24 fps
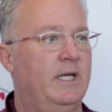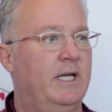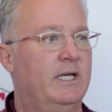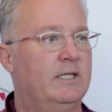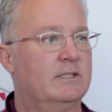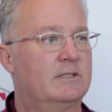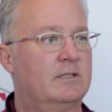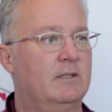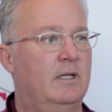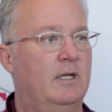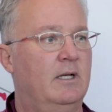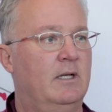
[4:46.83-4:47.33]

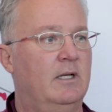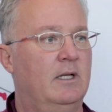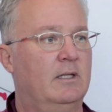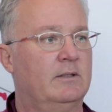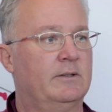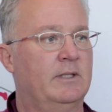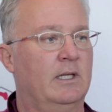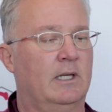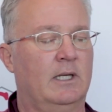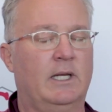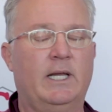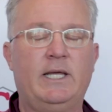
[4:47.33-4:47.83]
as
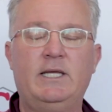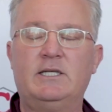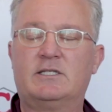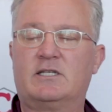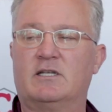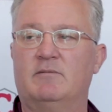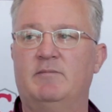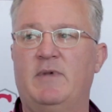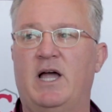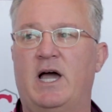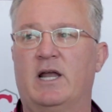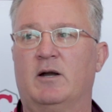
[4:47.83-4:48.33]
the least
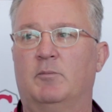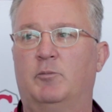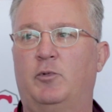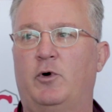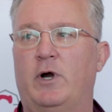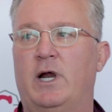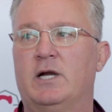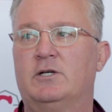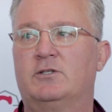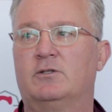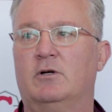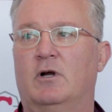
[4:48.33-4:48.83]
amount of
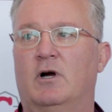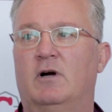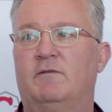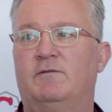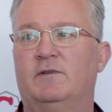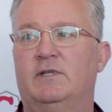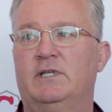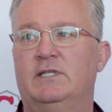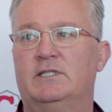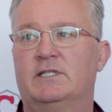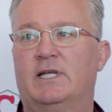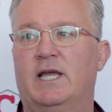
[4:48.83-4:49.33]
pressure off
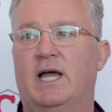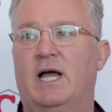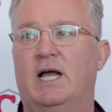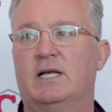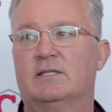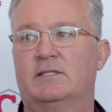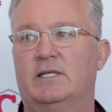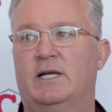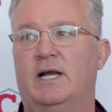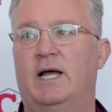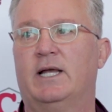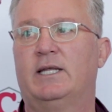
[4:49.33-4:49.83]
of these
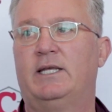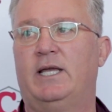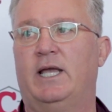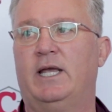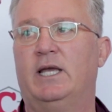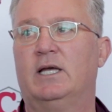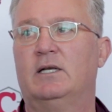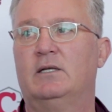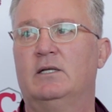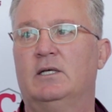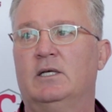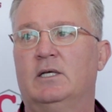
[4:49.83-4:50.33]
guys that I
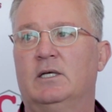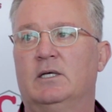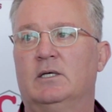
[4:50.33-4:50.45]
can.